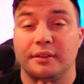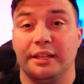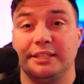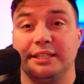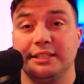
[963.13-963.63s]

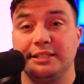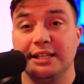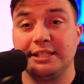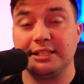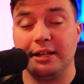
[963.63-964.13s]
This
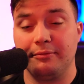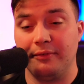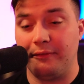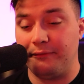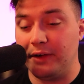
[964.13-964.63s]
is
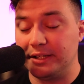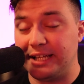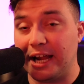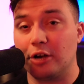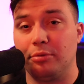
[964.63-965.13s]
a
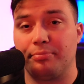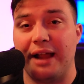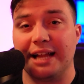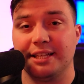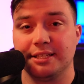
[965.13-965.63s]
terrible
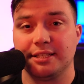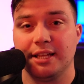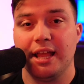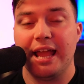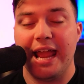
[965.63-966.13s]
practice,
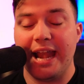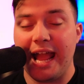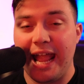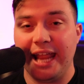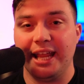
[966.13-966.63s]
and I
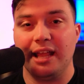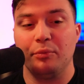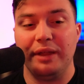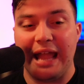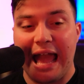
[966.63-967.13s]
hate it.
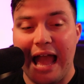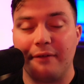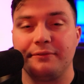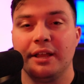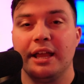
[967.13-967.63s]
And we
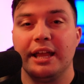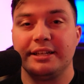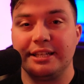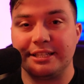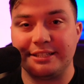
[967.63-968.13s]
have
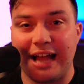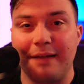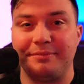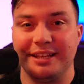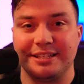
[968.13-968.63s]
to
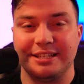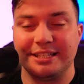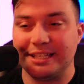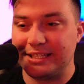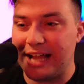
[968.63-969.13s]
stop this.
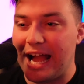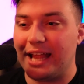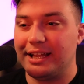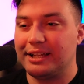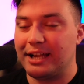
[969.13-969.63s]
This is
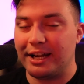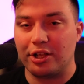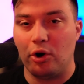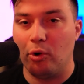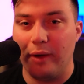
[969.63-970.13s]
not gonna
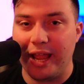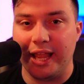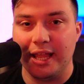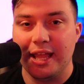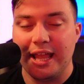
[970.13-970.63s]
go
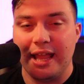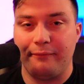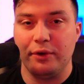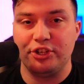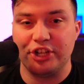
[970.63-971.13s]
away
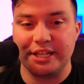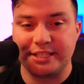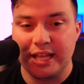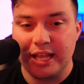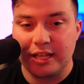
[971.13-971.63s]
if we
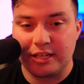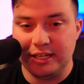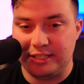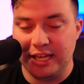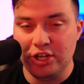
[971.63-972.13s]
just
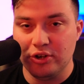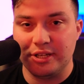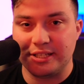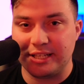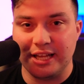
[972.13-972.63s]
continue
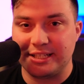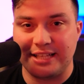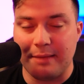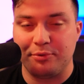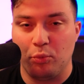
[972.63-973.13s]
to
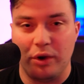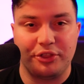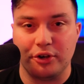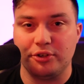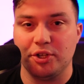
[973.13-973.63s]
accept
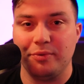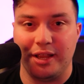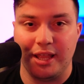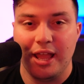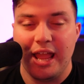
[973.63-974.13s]
what they're
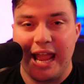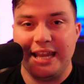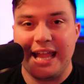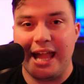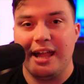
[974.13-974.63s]
doing.
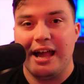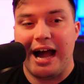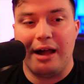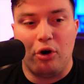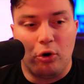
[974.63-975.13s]
And yet,
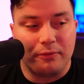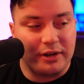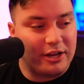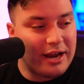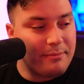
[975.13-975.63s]
over
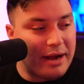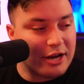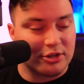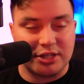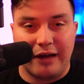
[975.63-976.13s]
here at
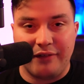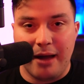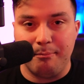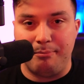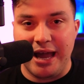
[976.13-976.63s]
Microsoft,
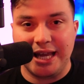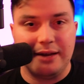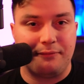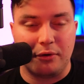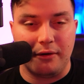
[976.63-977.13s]
I'm
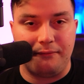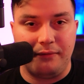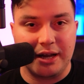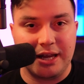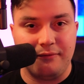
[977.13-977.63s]
begging for a
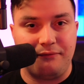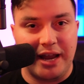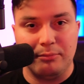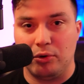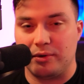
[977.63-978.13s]
fucking
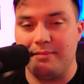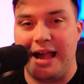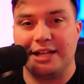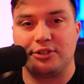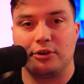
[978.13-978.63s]
Fable
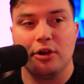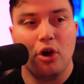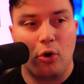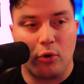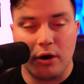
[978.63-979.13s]
remaster
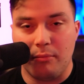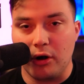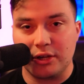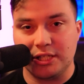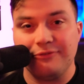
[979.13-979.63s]
or a
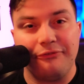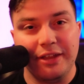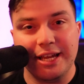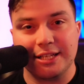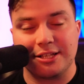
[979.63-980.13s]
Marcus
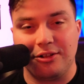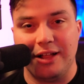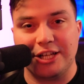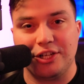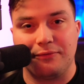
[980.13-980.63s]
Phoenix
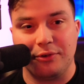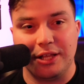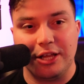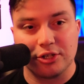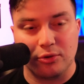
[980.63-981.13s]
collection for the
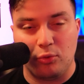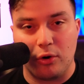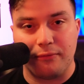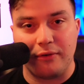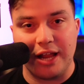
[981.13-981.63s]
Gears of
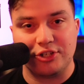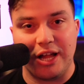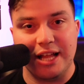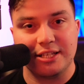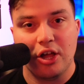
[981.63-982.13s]
War
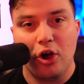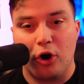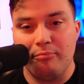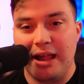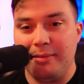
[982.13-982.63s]
franchise,
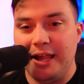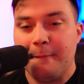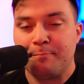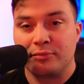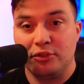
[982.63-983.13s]
or maybe
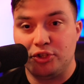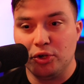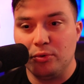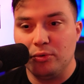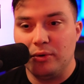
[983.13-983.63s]

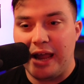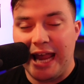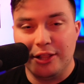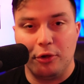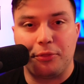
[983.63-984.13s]
do
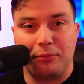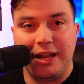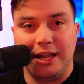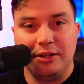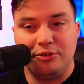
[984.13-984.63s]
Halo
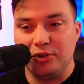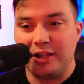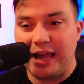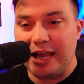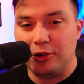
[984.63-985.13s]
3, do
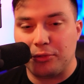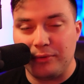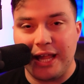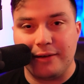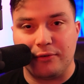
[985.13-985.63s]
the Halo
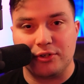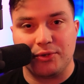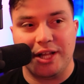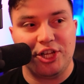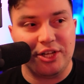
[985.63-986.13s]
3
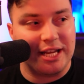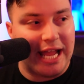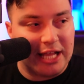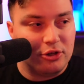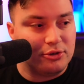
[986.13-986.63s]
anniversary like you did
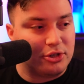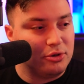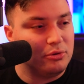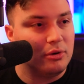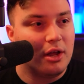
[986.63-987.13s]
Halo
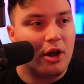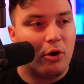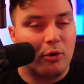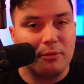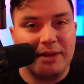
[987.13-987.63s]
2,
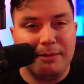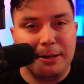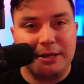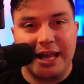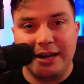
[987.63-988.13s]
or
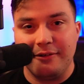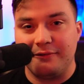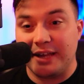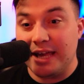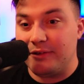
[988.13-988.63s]
maybe
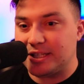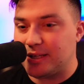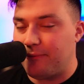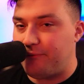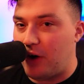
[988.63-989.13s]
give us
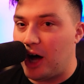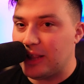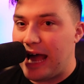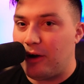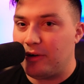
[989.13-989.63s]
some
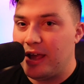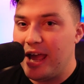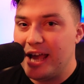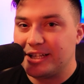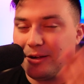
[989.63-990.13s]
Fallout
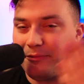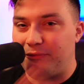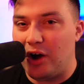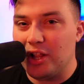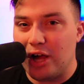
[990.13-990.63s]

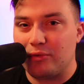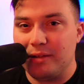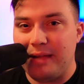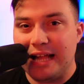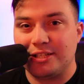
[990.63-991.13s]

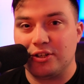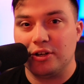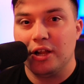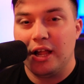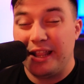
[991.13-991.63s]

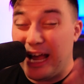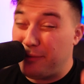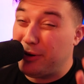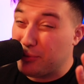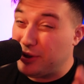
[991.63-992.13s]
remaster. That
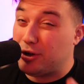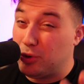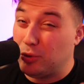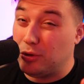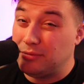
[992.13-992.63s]
would be really
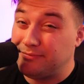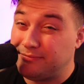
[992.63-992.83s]
cool.